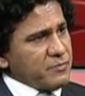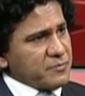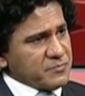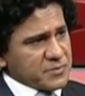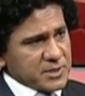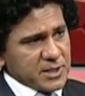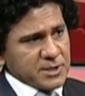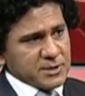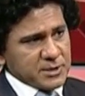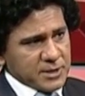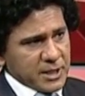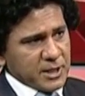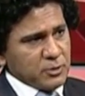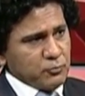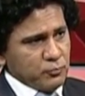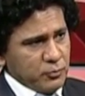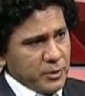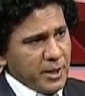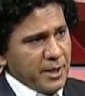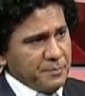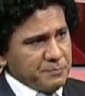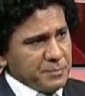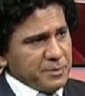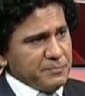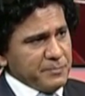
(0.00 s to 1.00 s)
and since then
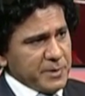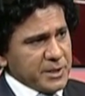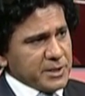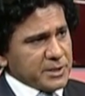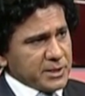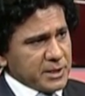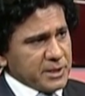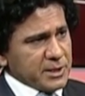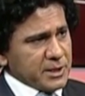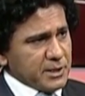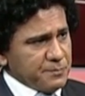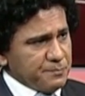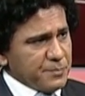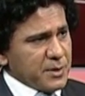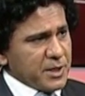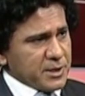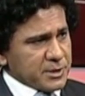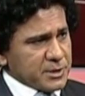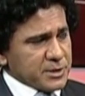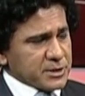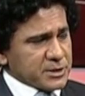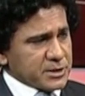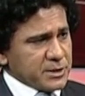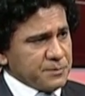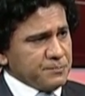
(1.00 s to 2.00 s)
we have been maintaining a
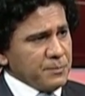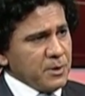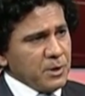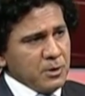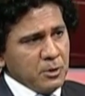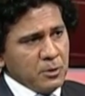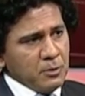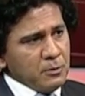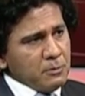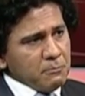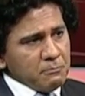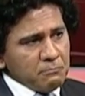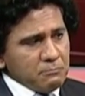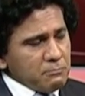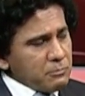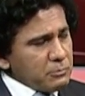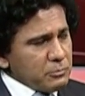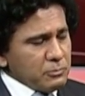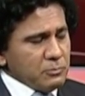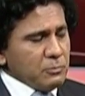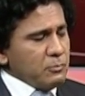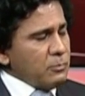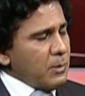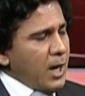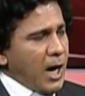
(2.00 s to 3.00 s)
partnership.
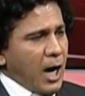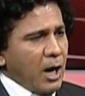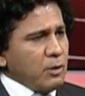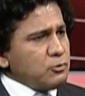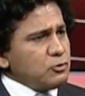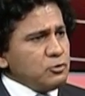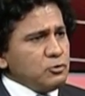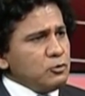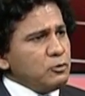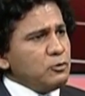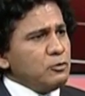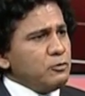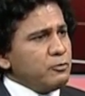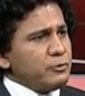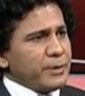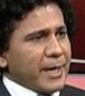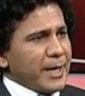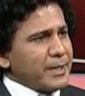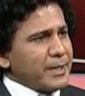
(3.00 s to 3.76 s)
How do you look